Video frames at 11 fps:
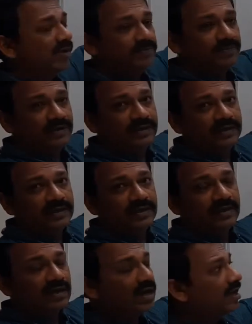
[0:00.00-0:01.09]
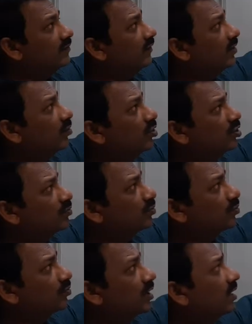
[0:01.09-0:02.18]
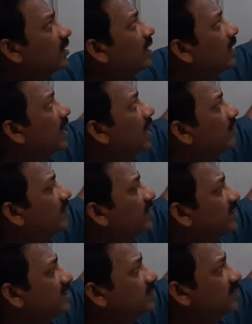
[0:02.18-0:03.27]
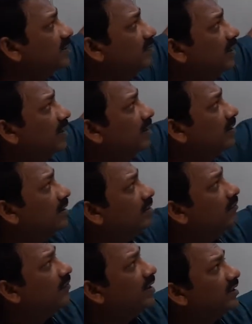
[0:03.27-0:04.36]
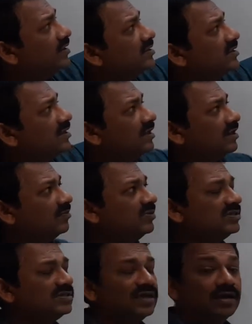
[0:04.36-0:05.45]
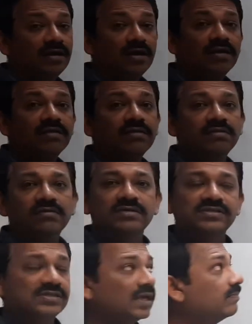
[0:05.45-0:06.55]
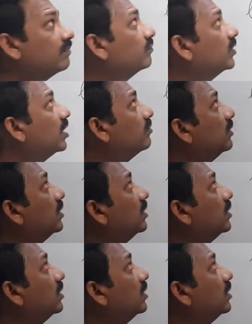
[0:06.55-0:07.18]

by PDA, and we are going to prove that language accepted by final state and empty stack are same. That